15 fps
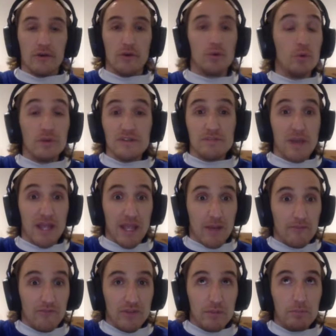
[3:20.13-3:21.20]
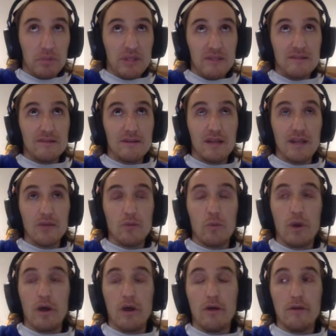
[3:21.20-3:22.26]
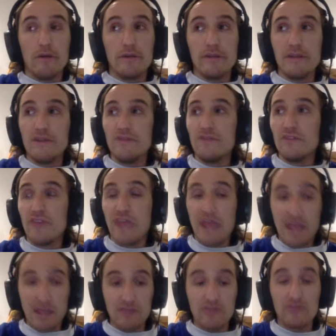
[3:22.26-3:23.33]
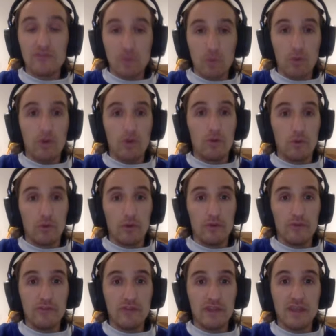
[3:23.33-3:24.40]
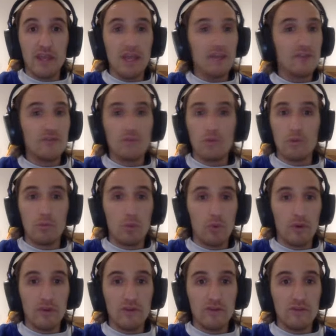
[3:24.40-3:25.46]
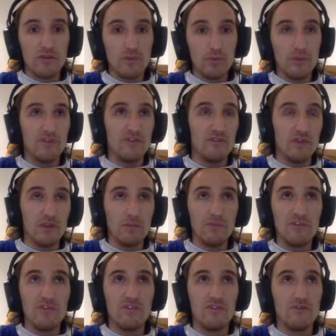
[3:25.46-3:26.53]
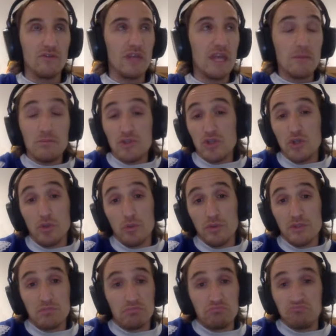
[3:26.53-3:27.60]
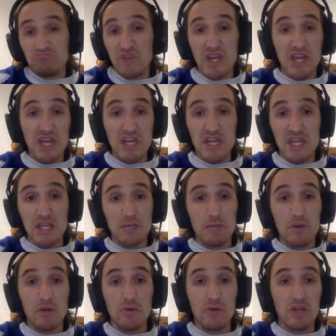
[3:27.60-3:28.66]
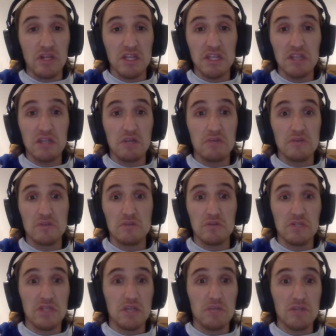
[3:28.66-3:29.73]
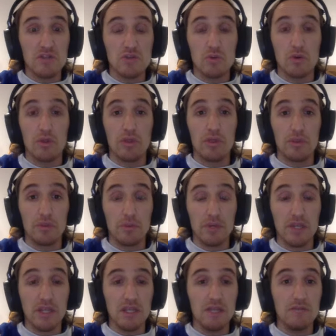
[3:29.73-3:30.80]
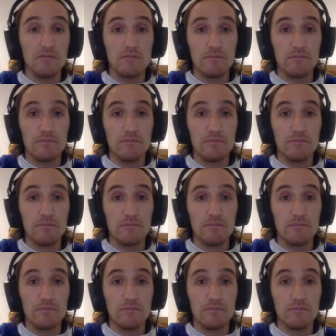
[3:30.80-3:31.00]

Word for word: Who is my MVP tonight? Well, the Leafs can't score goals. They can't score more than 2, it seems. Game 2 was an enigma, really. That was the only time they scored 3.